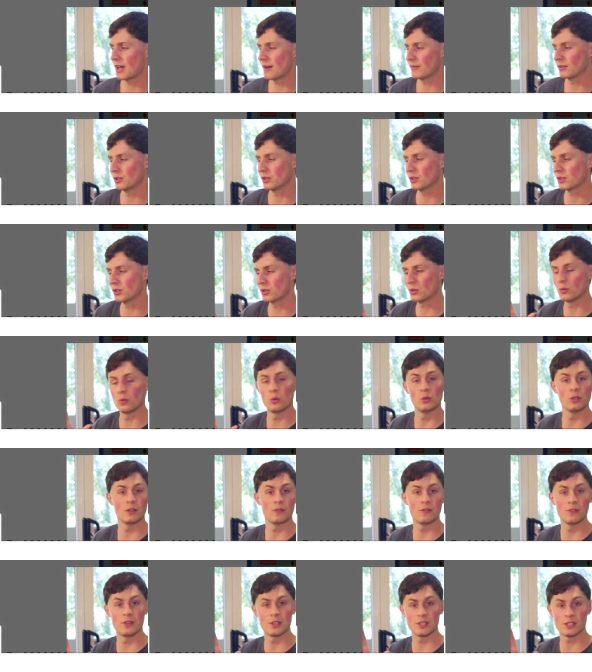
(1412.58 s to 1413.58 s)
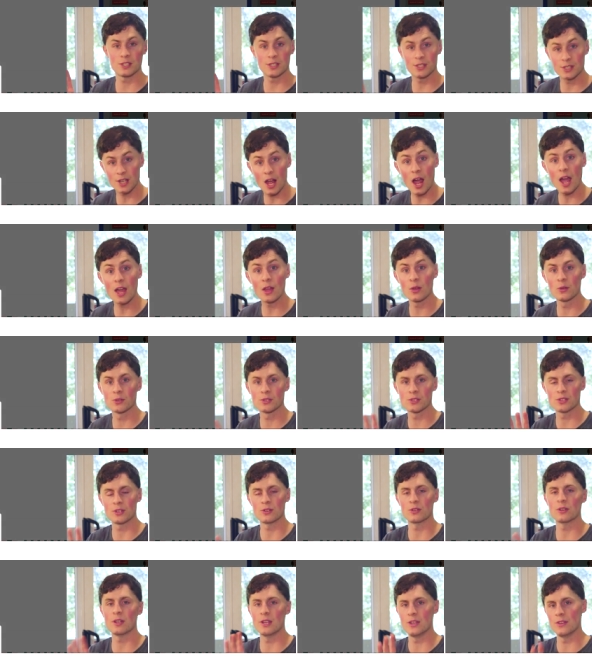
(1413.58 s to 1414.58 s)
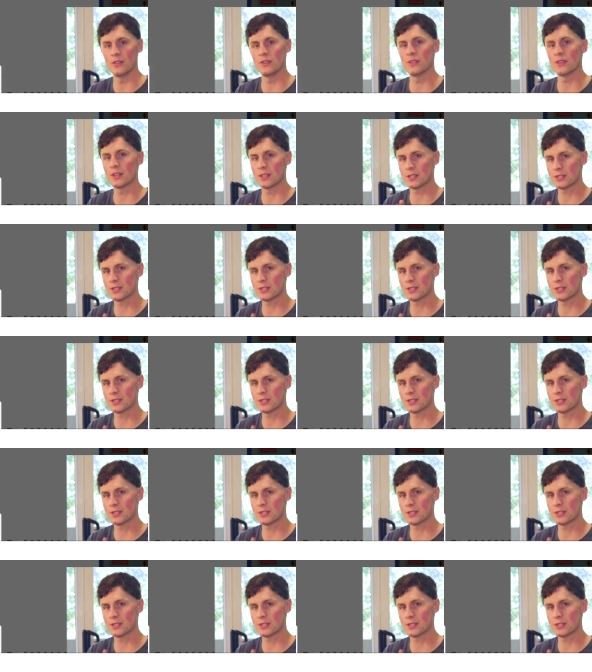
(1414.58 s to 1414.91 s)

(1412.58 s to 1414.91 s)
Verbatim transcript: have a look at all of the styles that are in